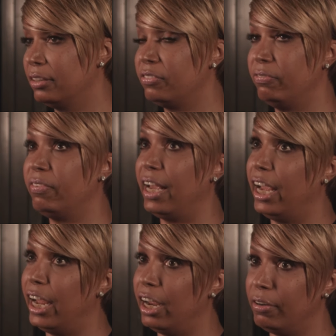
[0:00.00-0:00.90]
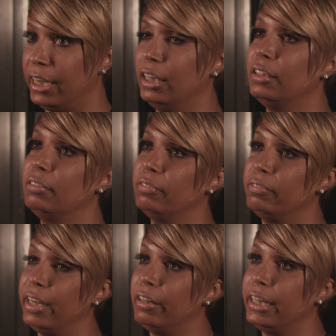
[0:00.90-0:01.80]
It's very,
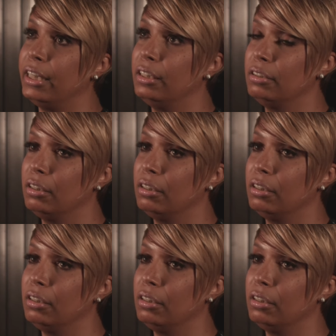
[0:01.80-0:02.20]
very